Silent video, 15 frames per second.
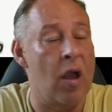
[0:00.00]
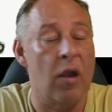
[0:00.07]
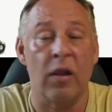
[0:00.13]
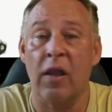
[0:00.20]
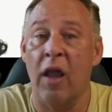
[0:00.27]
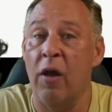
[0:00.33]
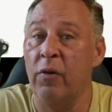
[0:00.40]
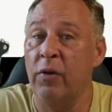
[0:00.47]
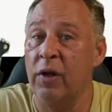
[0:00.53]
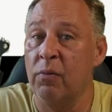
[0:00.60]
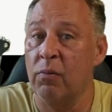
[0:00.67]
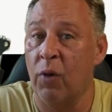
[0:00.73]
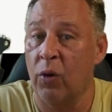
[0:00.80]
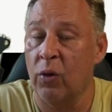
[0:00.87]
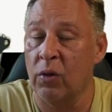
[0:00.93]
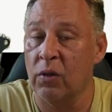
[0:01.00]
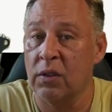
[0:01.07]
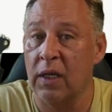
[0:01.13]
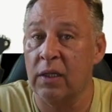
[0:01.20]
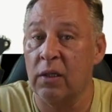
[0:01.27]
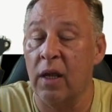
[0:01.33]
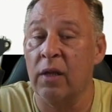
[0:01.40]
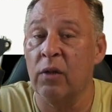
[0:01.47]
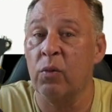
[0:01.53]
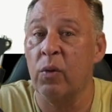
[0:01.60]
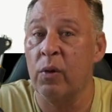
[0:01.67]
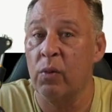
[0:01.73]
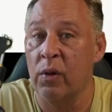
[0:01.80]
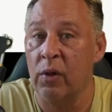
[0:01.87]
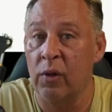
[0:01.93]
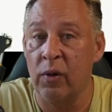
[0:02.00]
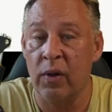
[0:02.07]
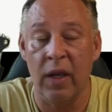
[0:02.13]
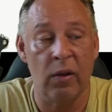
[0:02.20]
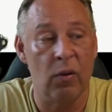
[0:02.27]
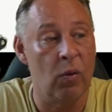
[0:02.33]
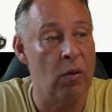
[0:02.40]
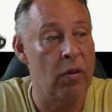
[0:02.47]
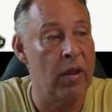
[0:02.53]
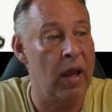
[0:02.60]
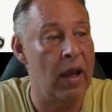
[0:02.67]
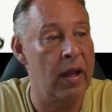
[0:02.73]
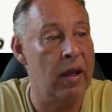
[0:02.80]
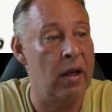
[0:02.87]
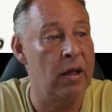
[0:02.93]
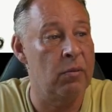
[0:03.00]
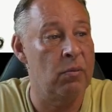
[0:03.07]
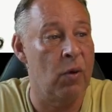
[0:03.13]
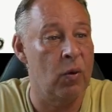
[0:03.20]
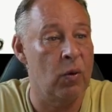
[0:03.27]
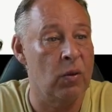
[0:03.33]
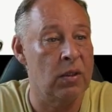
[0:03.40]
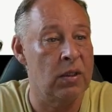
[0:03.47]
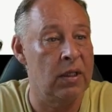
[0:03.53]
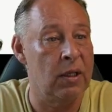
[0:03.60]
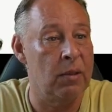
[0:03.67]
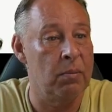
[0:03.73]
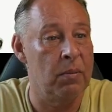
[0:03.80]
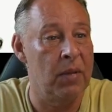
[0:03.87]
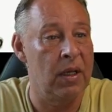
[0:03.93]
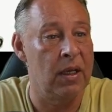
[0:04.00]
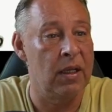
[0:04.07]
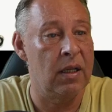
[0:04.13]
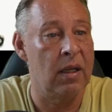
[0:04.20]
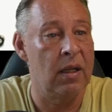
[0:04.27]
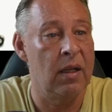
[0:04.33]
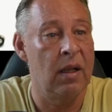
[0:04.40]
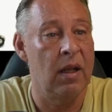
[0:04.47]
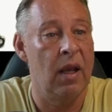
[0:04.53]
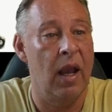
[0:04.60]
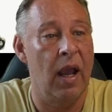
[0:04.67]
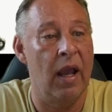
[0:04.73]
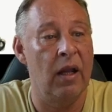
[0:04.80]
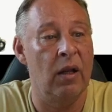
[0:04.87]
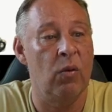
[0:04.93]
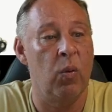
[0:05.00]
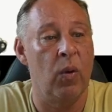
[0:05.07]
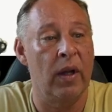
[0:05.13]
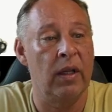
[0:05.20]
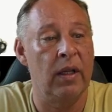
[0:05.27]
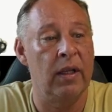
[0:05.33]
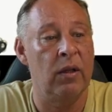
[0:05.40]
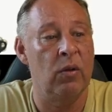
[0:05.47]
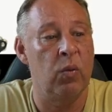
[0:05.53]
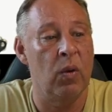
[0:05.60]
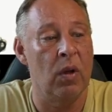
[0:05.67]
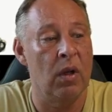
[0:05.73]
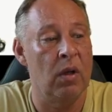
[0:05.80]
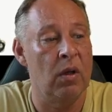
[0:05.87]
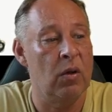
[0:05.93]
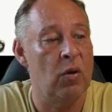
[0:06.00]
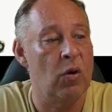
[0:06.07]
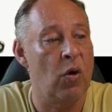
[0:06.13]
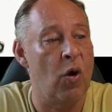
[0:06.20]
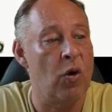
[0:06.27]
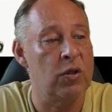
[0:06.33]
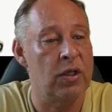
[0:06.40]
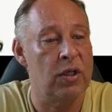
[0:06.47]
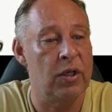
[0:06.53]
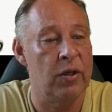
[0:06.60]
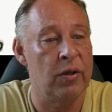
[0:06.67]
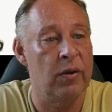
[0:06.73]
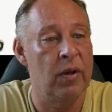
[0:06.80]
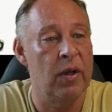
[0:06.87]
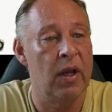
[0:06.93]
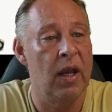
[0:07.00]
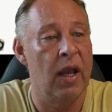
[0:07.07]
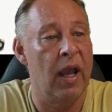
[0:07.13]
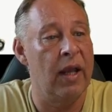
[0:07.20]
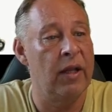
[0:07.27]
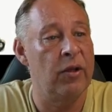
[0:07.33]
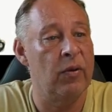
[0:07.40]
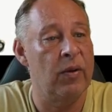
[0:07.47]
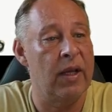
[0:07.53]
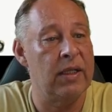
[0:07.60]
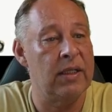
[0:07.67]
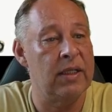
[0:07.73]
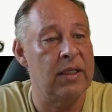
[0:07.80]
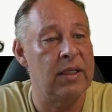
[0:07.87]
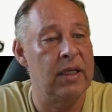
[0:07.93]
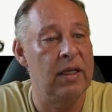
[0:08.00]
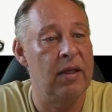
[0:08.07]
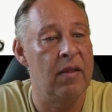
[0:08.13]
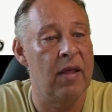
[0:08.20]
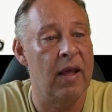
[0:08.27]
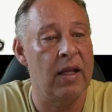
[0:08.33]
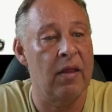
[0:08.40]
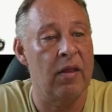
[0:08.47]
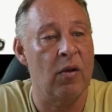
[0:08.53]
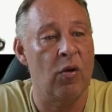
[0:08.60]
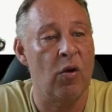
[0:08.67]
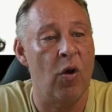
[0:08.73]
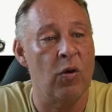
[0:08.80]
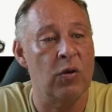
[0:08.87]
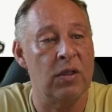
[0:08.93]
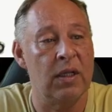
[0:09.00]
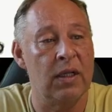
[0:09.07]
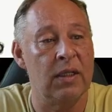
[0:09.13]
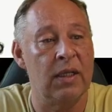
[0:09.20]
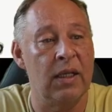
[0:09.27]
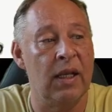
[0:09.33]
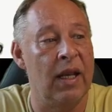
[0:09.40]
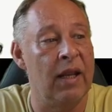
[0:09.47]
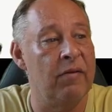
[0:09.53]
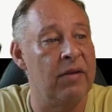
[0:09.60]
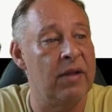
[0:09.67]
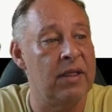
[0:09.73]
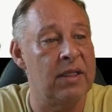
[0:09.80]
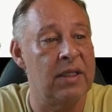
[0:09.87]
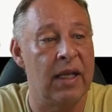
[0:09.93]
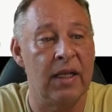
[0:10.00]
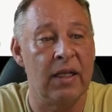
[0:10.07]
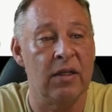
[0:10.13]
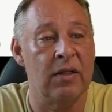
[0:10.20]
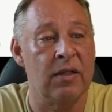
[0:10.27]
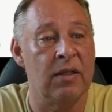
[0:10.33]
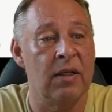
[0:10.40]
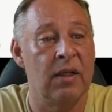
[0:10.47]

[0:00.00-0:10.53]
coding models, and we will look at all the AI models in a minute and what it will cost you. And you can see that the cost is 11 cents,